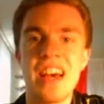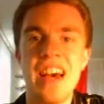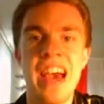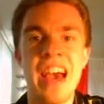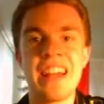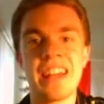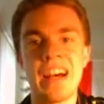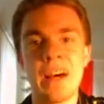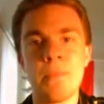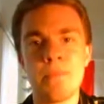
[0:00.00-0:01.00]

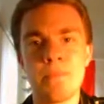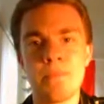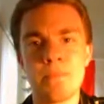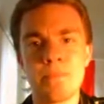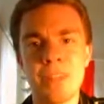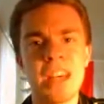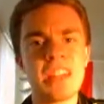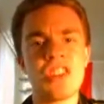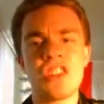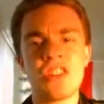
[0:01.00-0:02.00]
and because
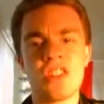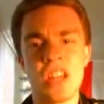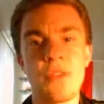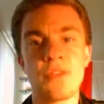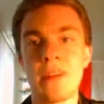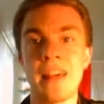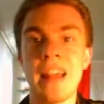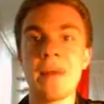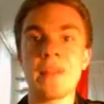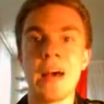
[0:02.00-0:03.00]
I just discovered that my
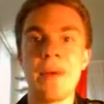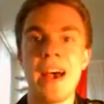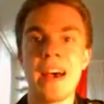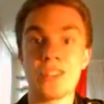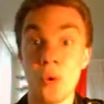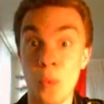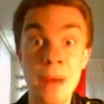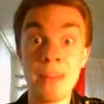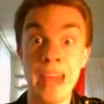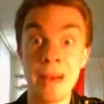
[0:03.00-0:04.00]
laptop has a
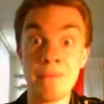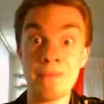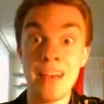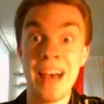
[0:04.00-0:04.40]
webcam,